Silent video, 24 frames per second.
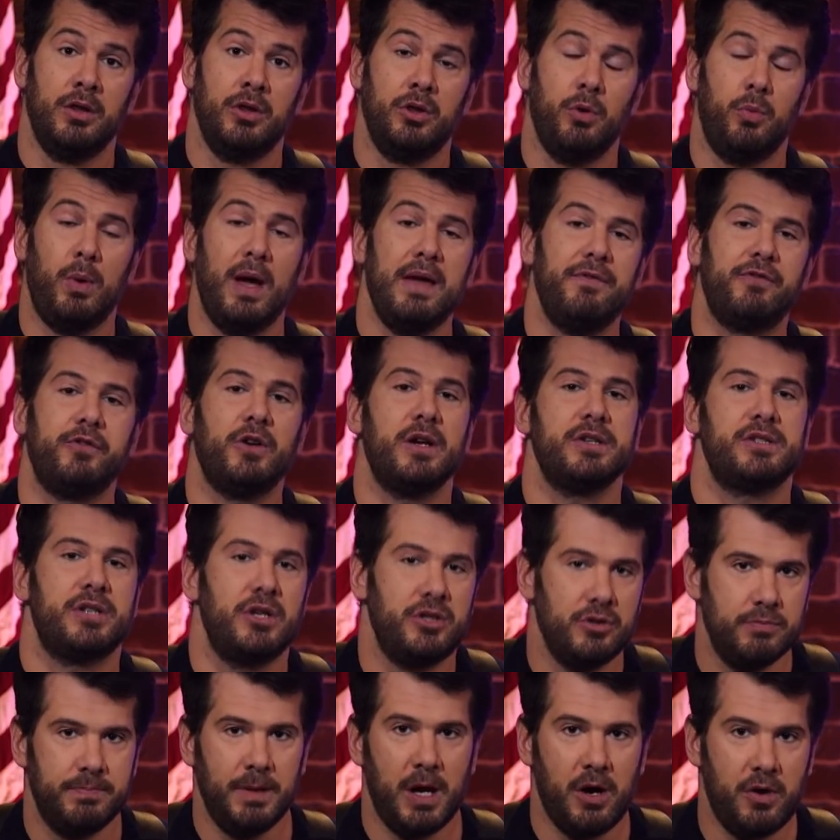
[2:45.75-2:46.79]
The way for us to
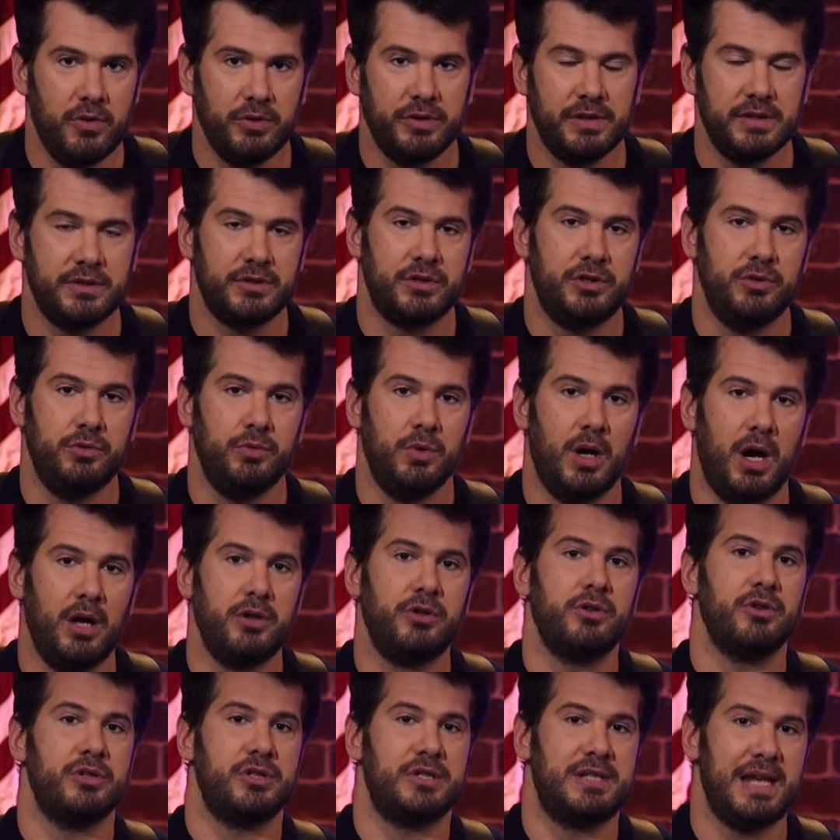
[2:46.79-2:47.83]
do both is to
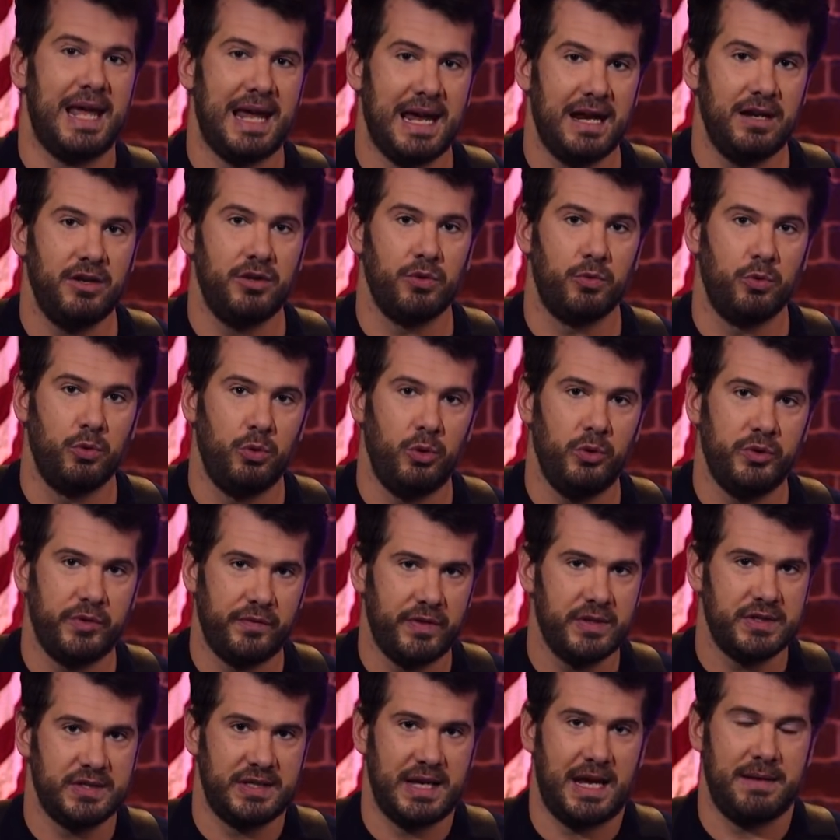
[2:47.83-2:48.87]
understand the rules
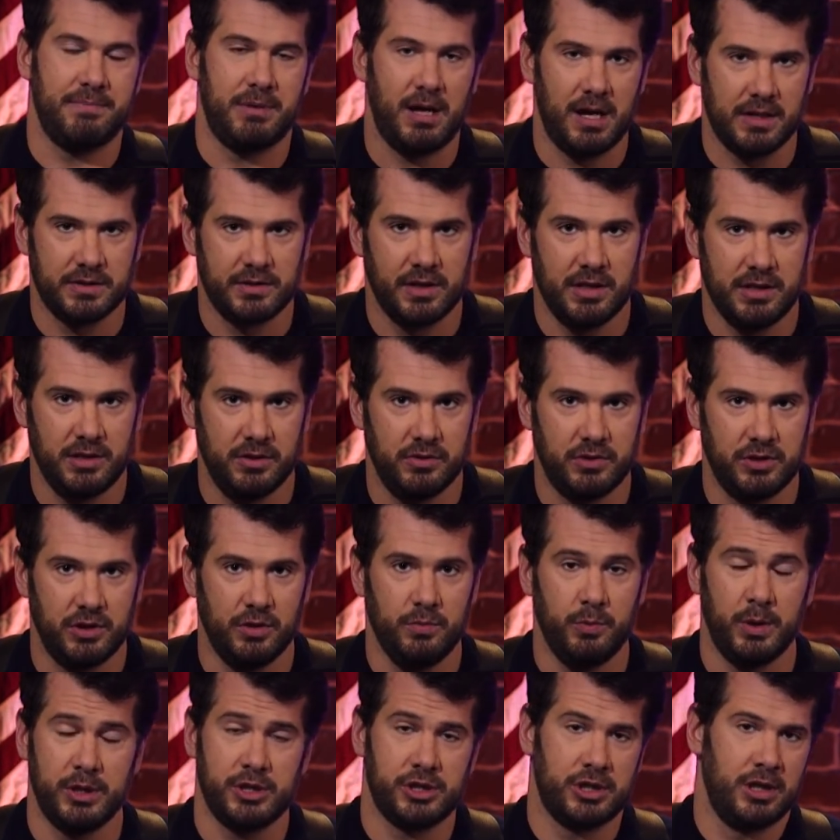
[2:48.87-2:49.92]
of the sandbox on
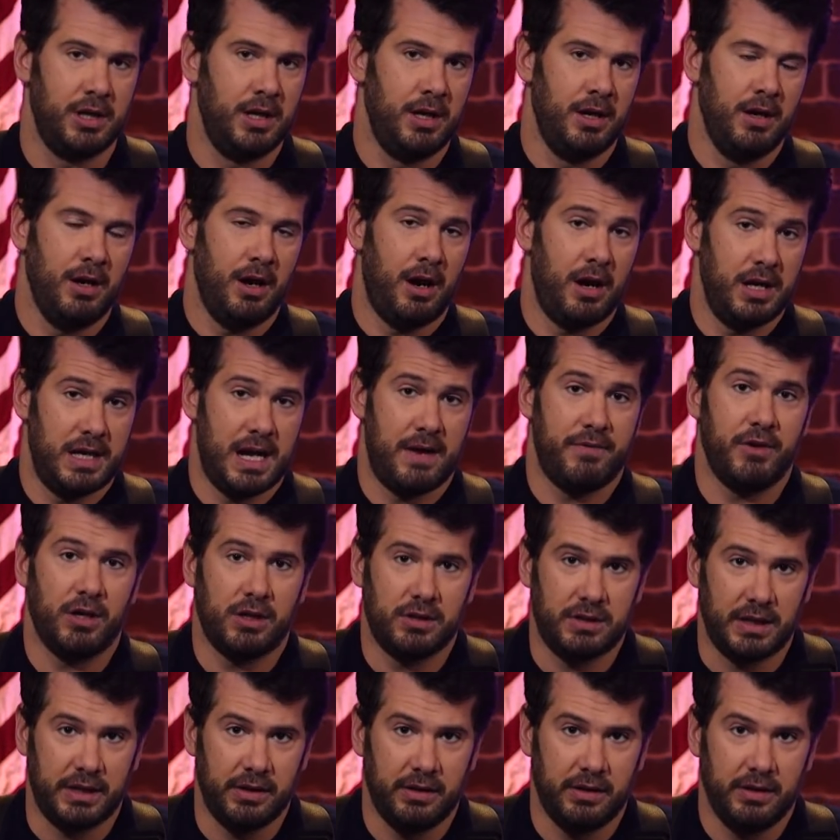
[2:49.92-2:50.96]
YouTube, which are never
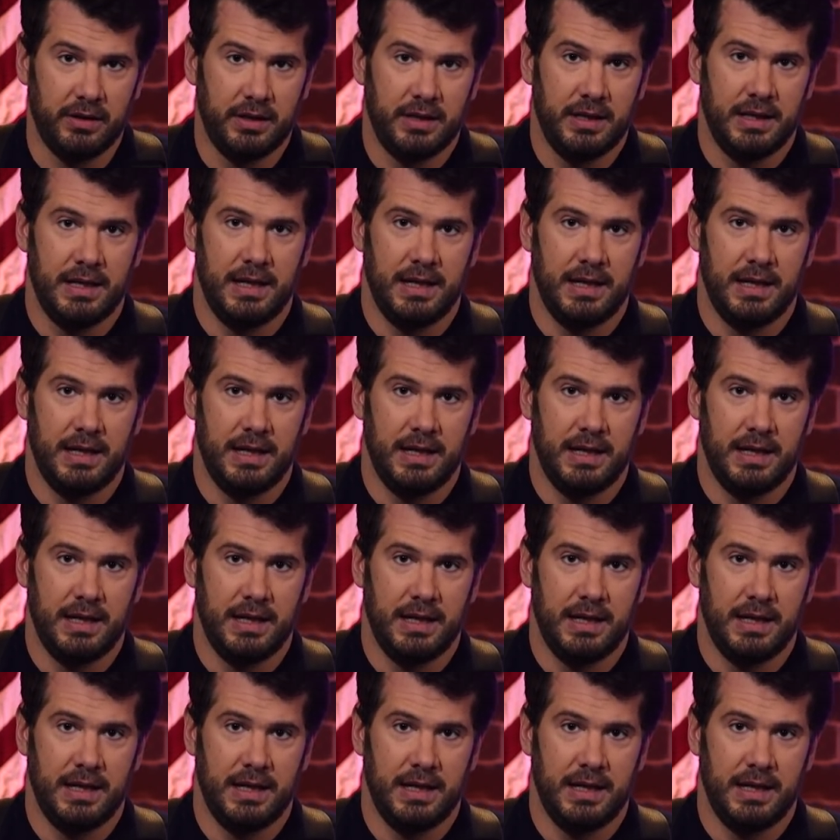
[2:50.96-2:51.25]
clear,